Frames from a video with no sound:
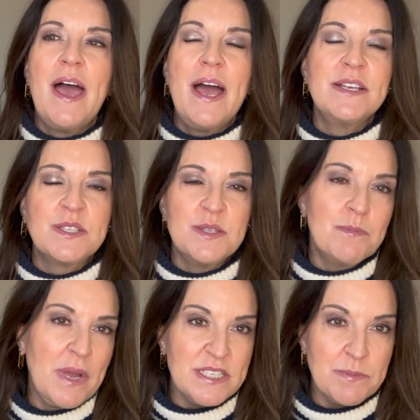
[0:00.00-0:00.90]
as
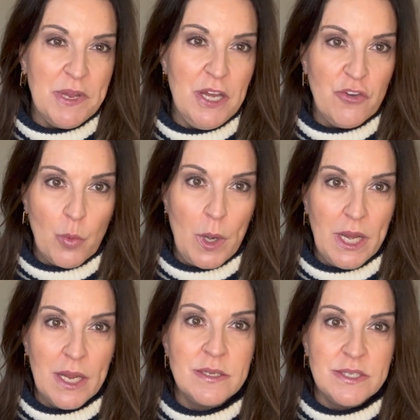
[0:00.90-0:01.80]
my Speedy
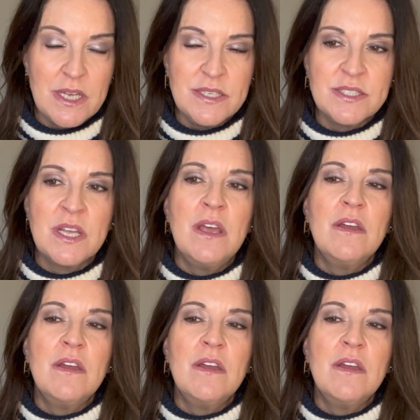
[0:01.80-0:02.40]
20 does.